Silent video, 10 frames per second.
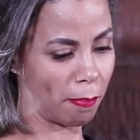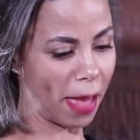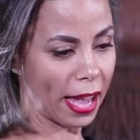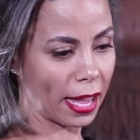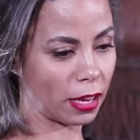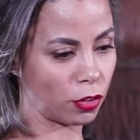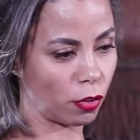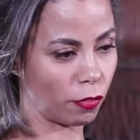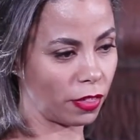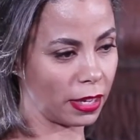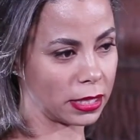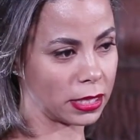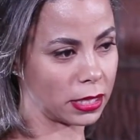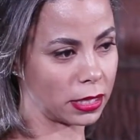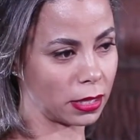back end of
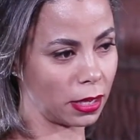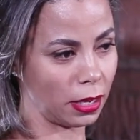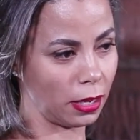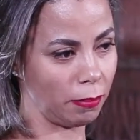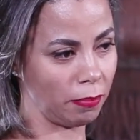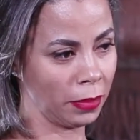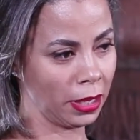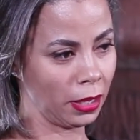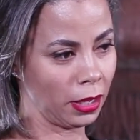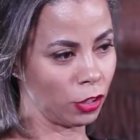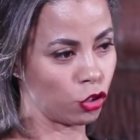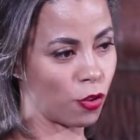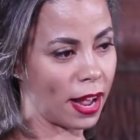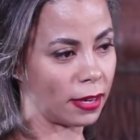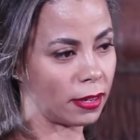this
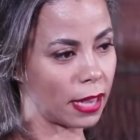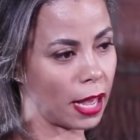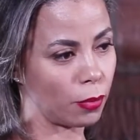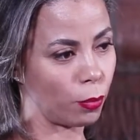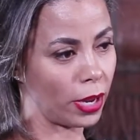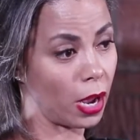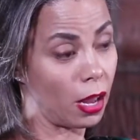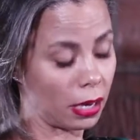trend, and we are